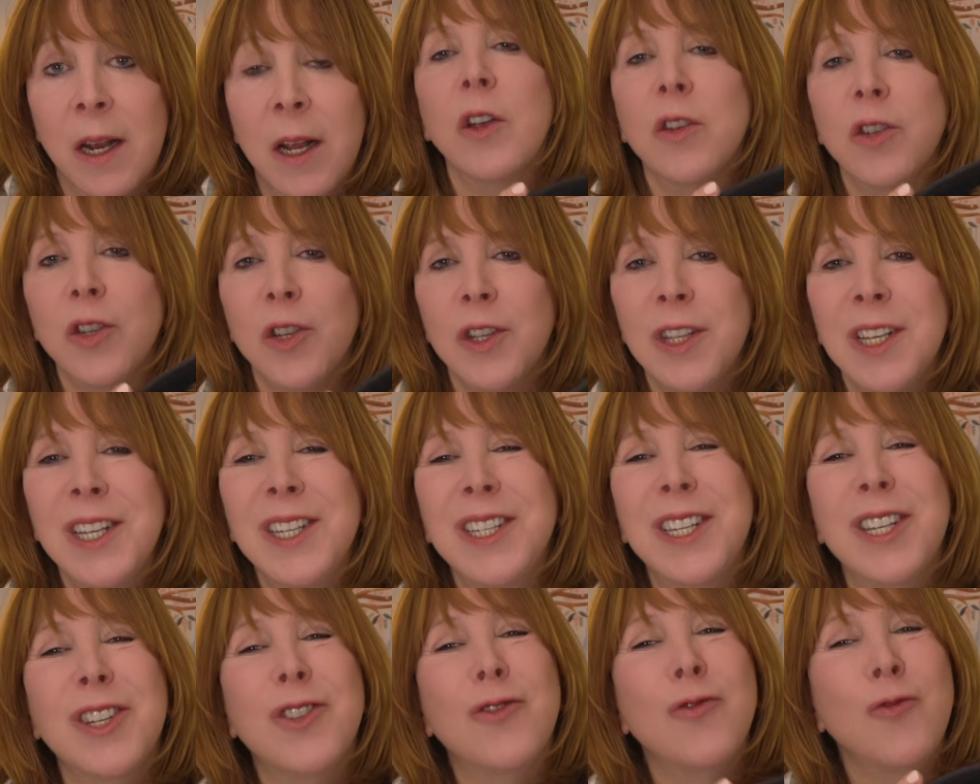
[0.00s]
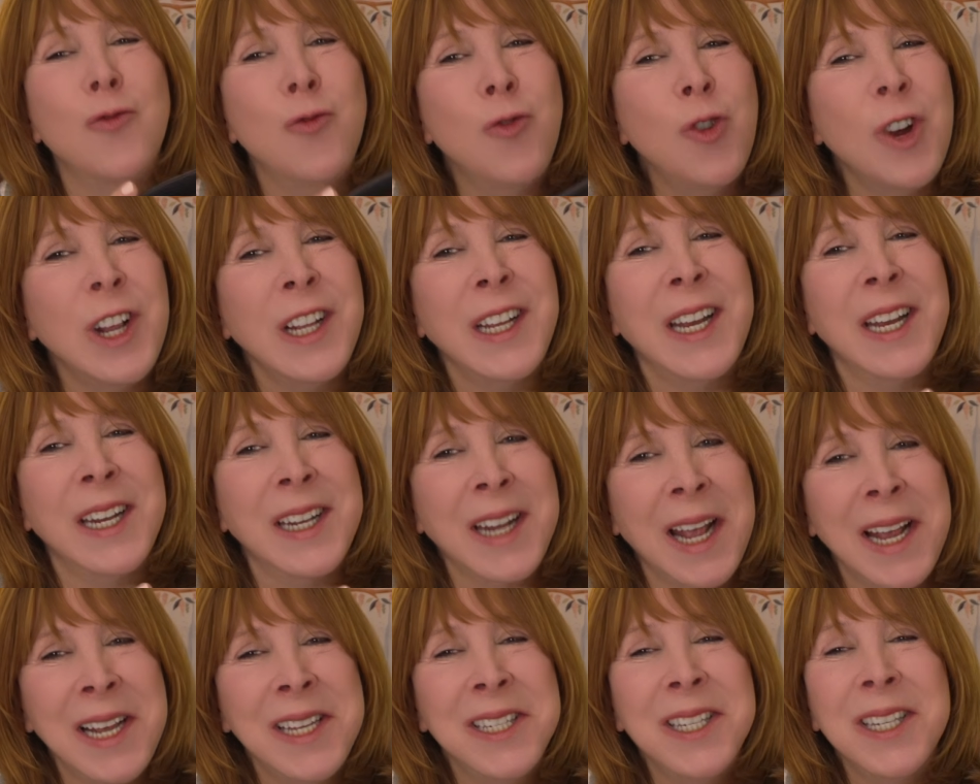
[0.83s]
So this is really a
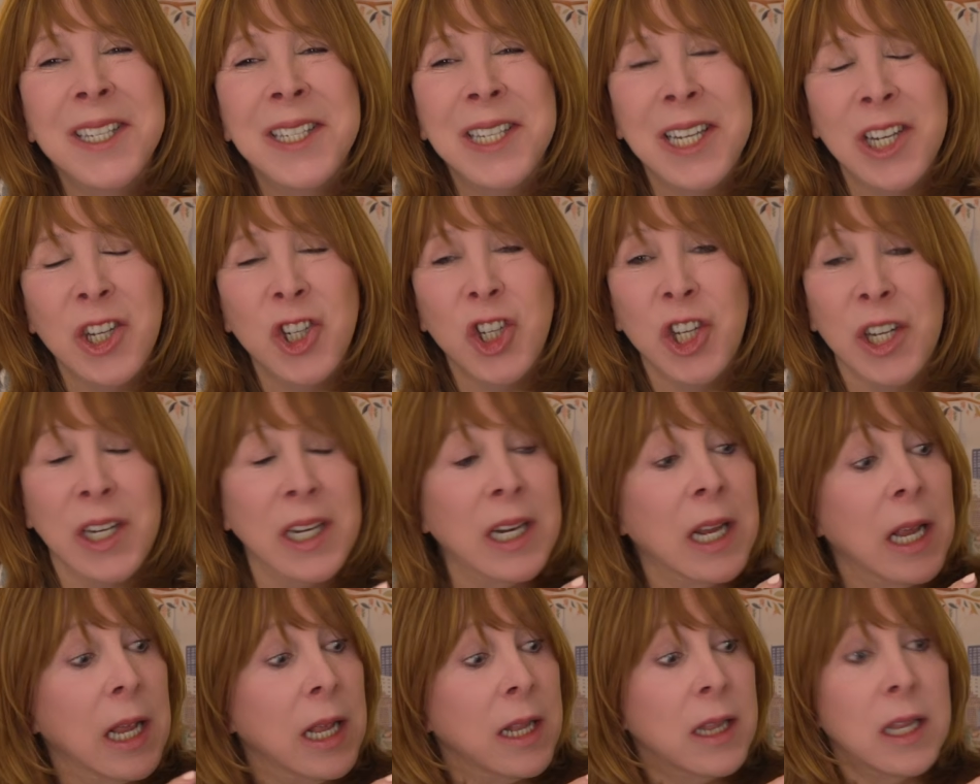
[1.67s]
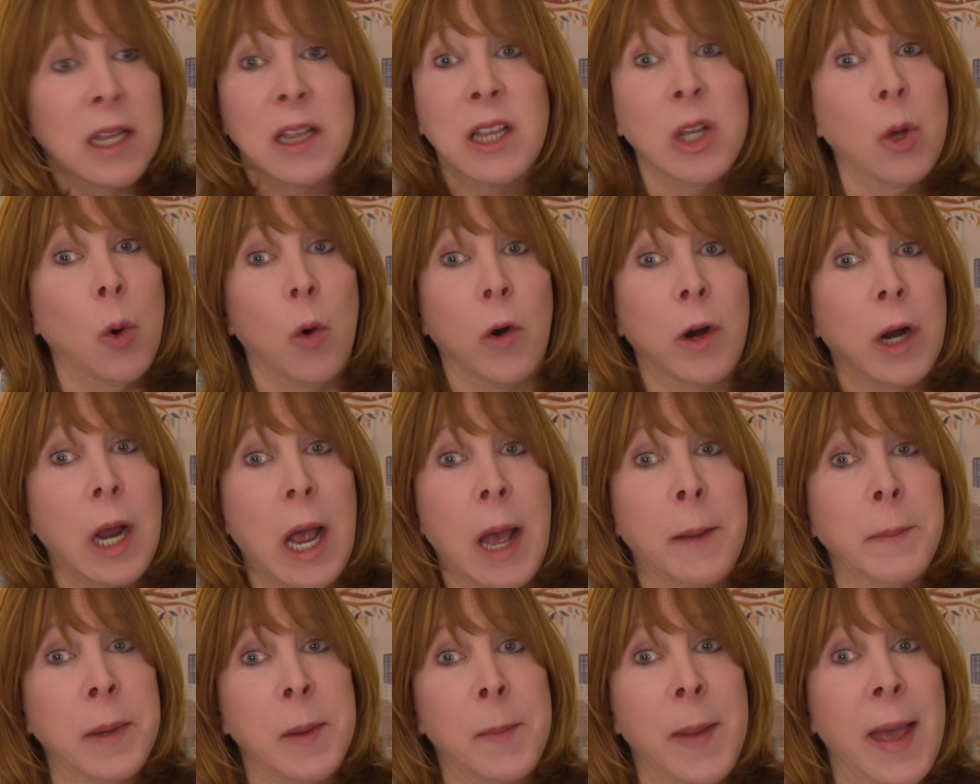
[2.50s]
nice addition that the
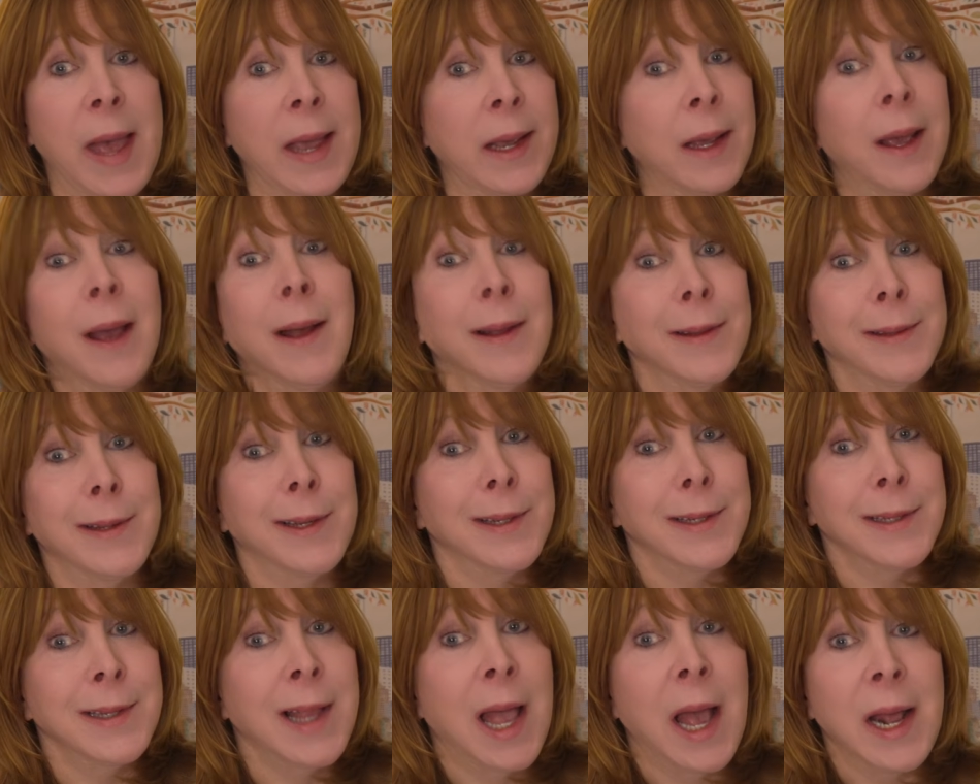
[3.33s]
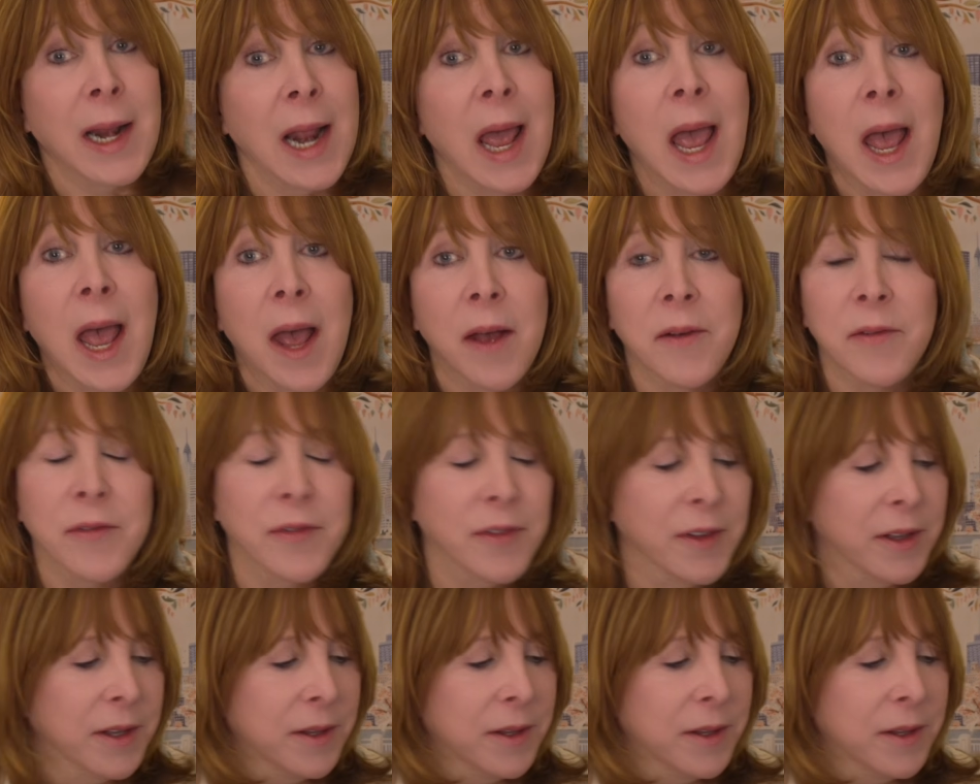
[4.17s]
origami bag does not have.